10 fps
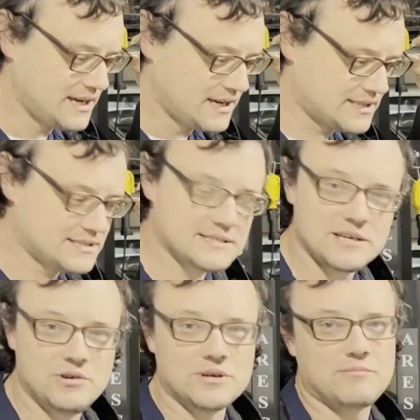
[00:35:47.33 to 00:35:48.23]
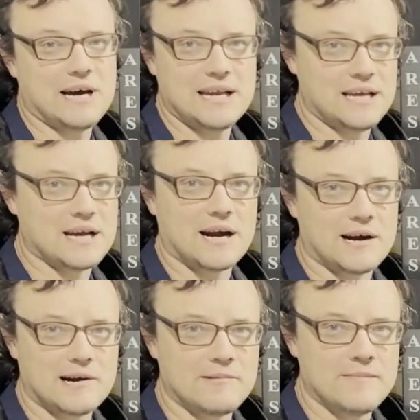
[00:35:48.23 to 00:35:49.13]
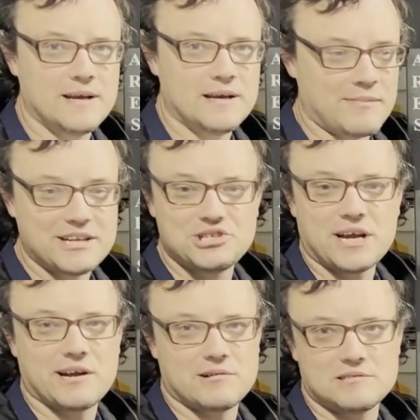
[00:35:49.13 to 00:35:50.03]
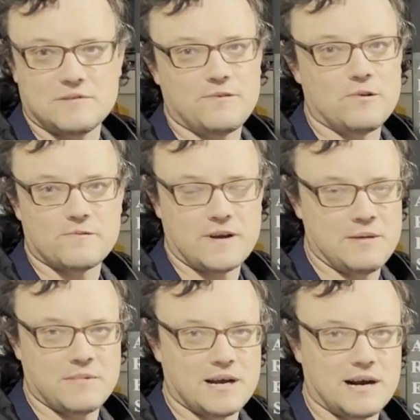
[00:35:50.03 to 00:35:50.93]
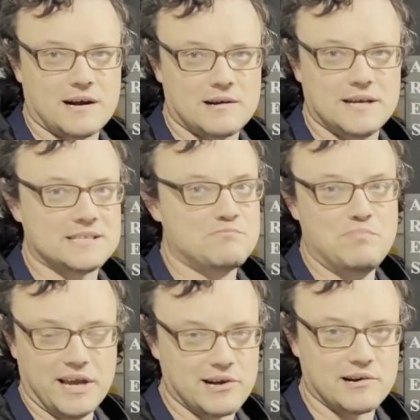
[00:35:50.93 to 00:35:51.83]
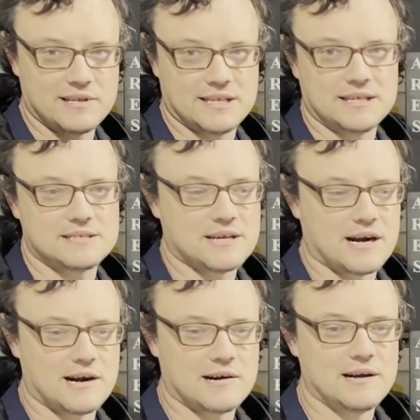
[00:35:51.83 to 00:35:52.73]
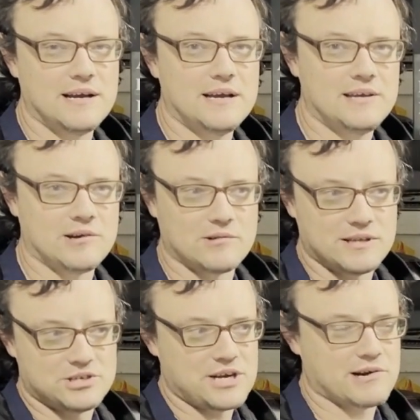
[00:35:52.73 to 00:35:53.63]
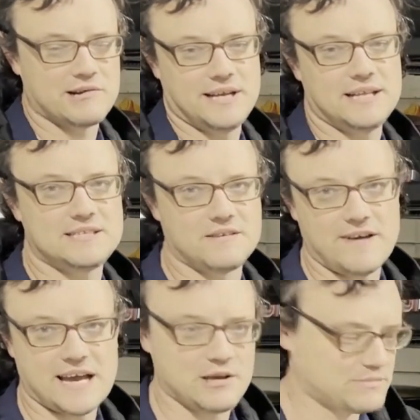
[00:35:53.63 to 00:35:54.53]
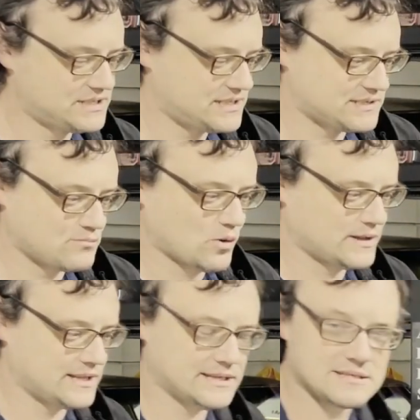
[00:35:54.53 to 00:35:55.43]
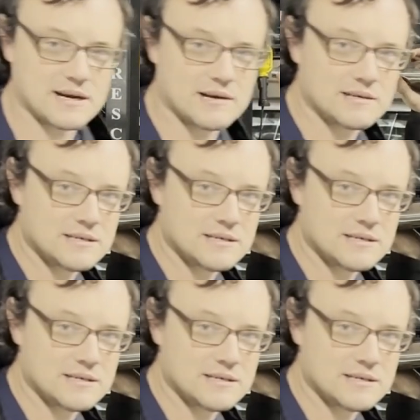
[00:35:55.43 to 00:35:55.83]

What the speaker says: This is a unibody car. My Checker is a full frame car. It's bigger than this car. The Checker needs the vacuum assist more than this car does.